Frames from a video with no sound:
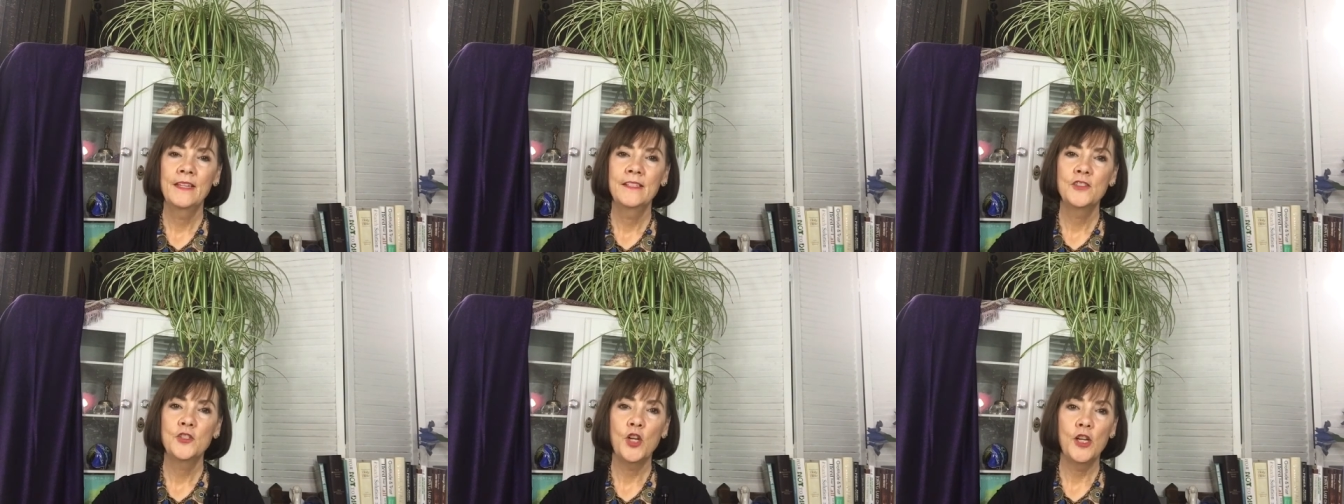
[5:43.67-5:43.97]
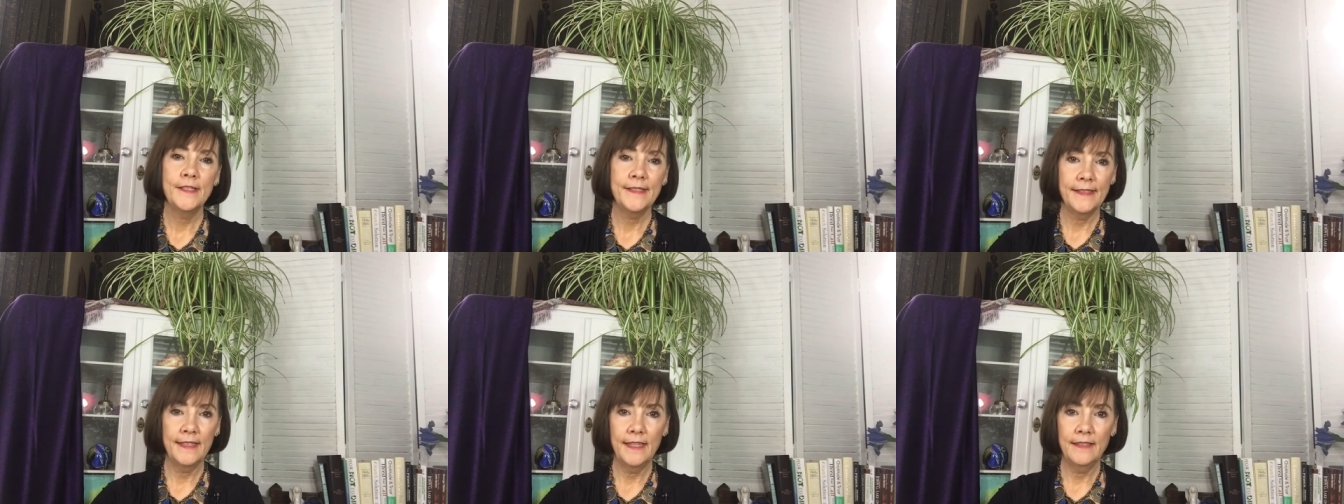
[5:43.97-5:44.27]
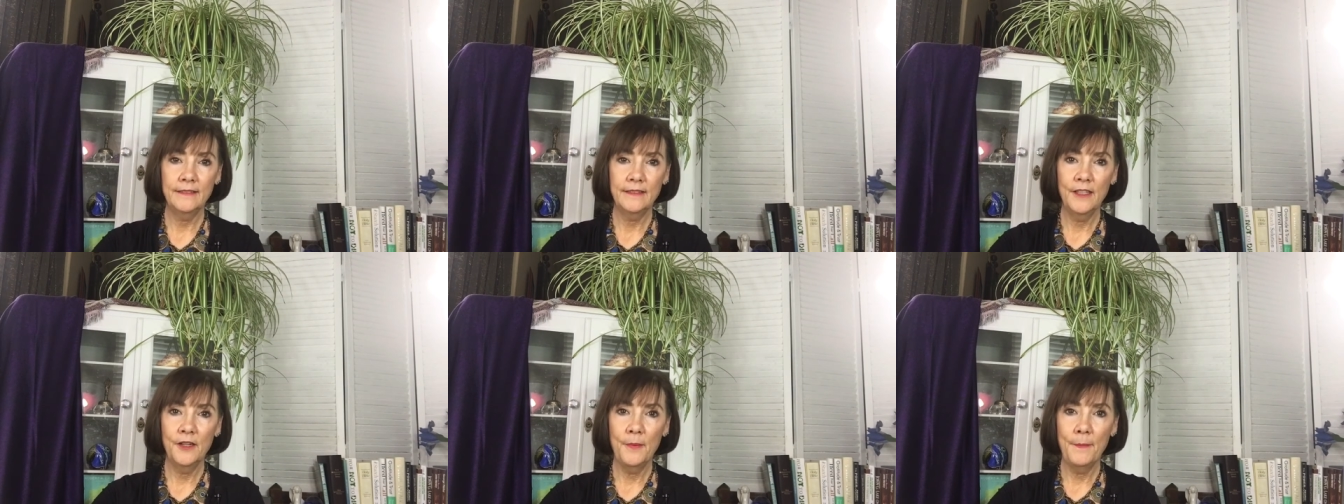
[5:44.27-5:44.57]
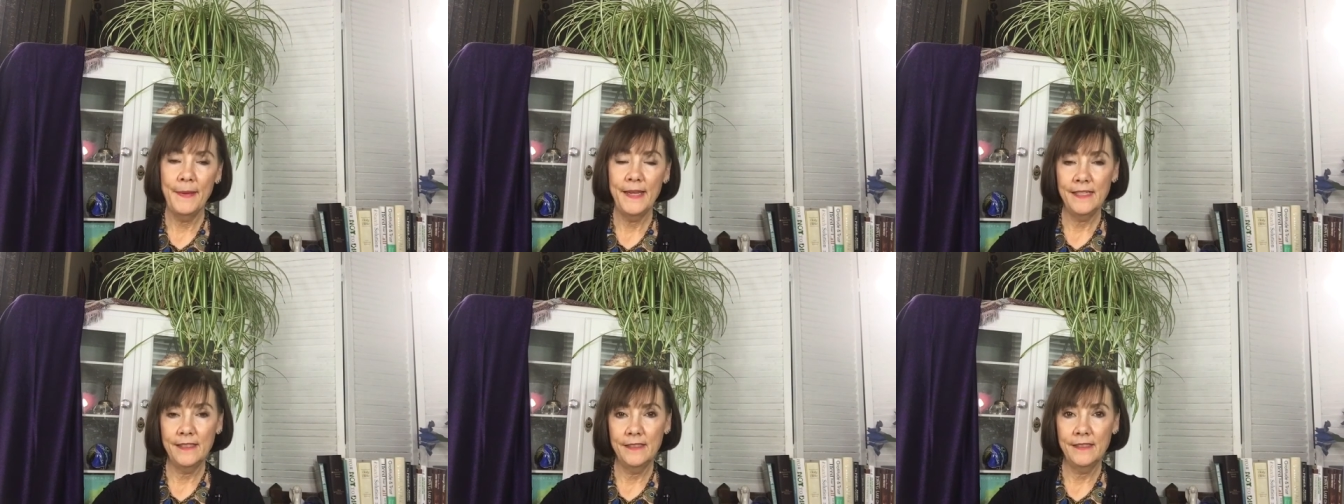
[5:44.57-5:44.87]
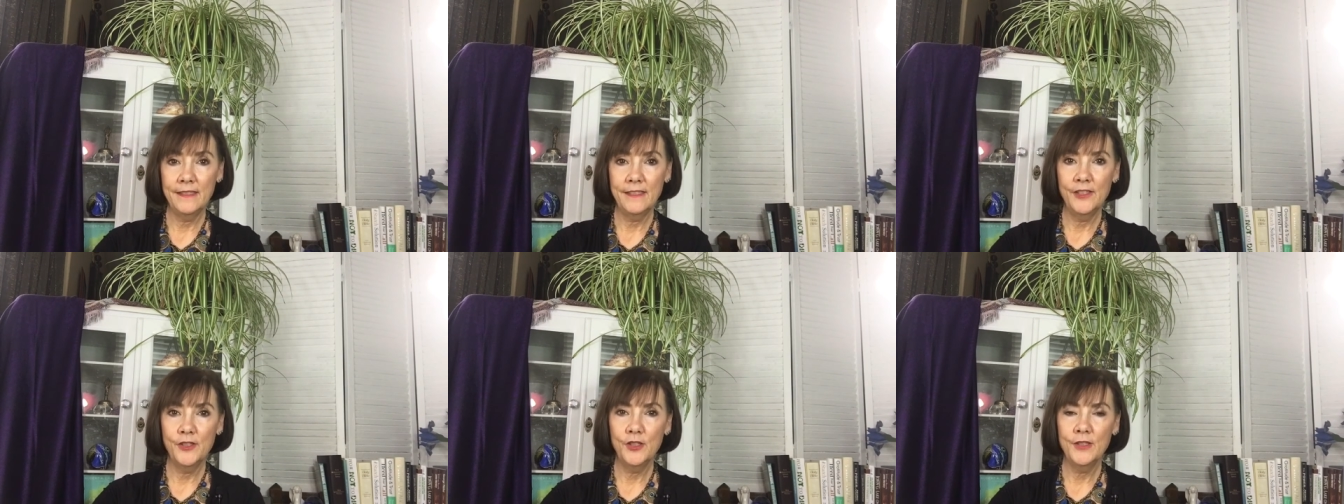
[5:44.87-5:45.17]
toss it out there, make a
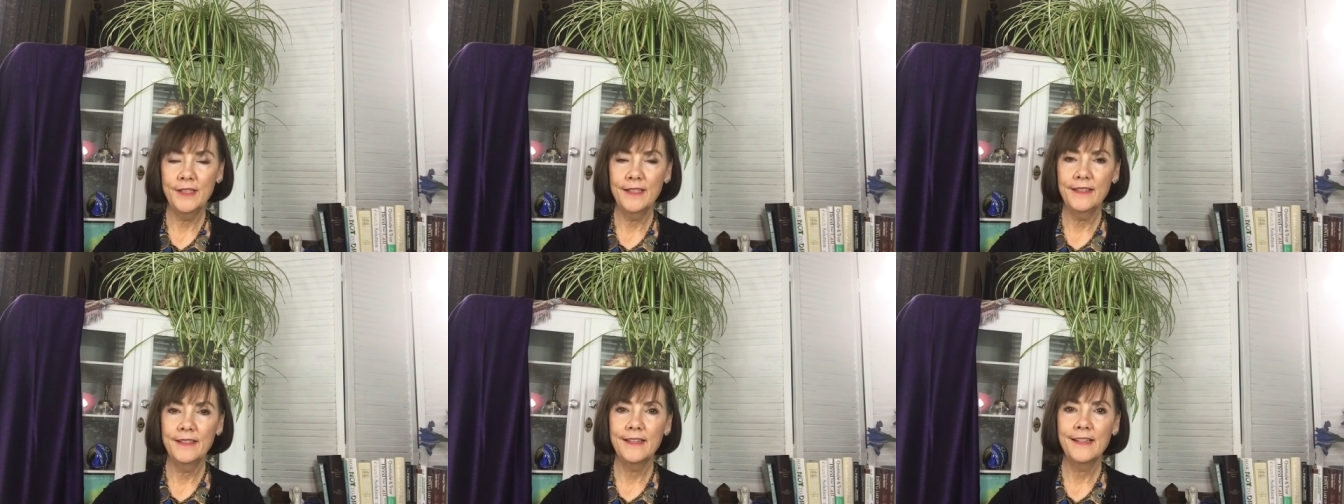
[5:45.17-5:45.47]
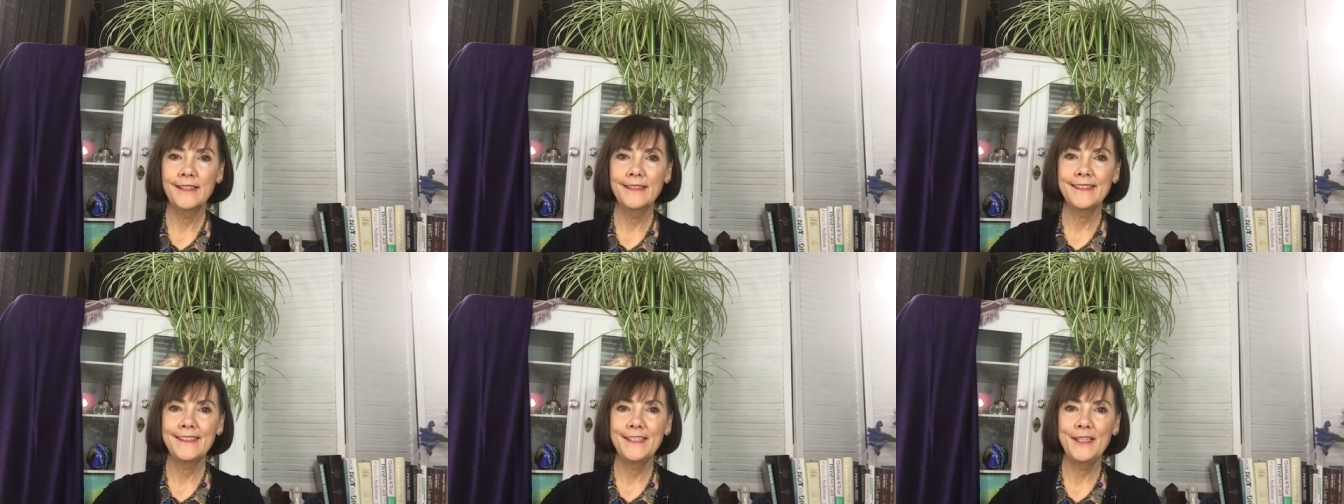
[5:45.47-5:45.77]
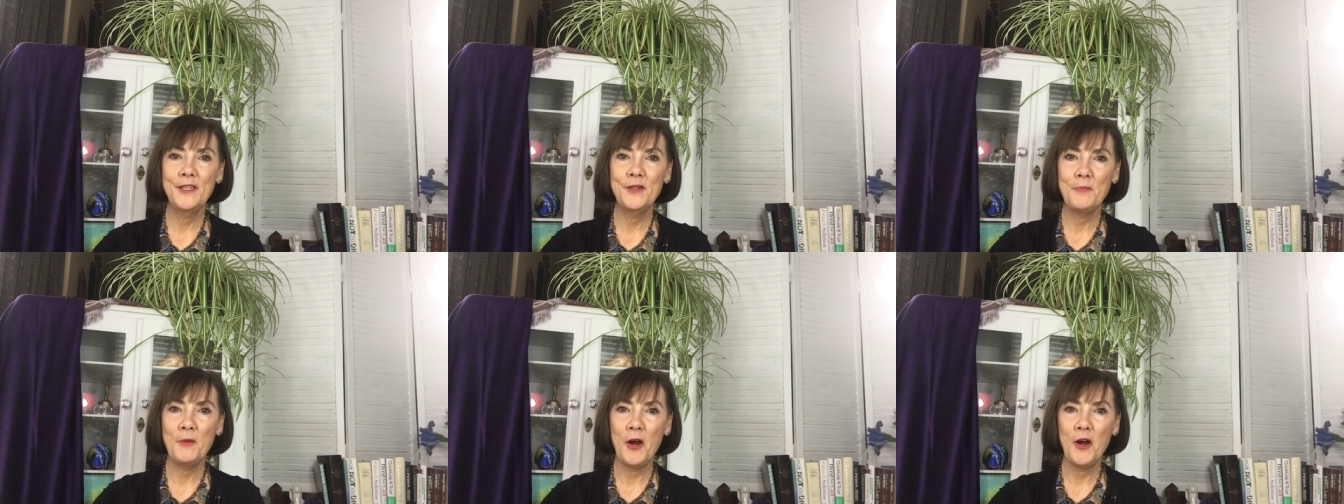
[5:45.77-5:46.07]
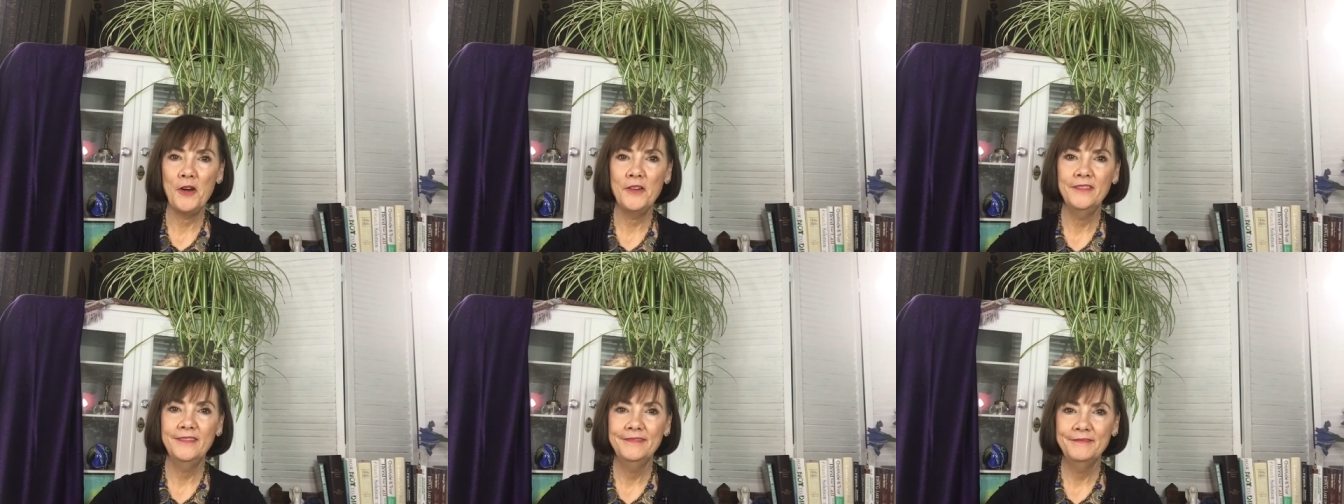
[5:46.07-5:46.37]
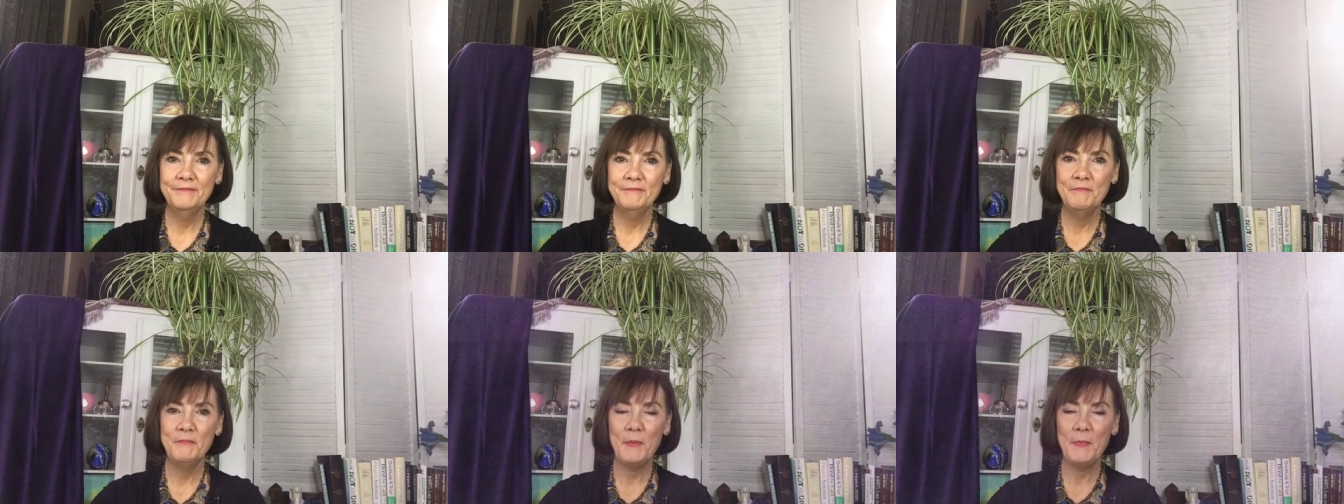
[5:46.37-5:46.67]
decision, and I'll see you tomorrow.
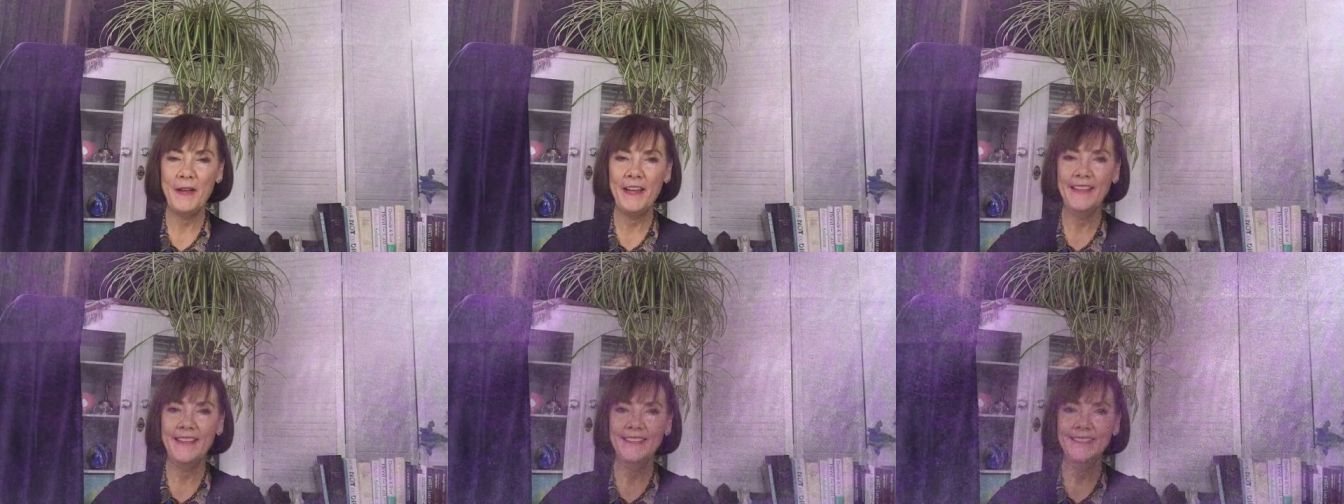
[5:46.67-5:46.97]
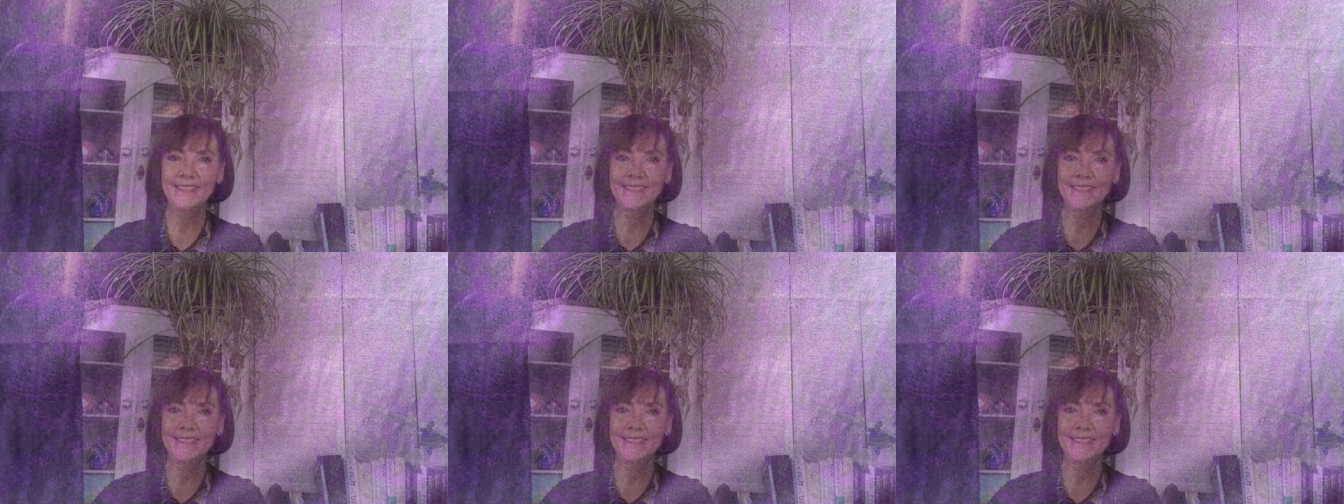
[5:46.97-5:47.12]
Bye bye.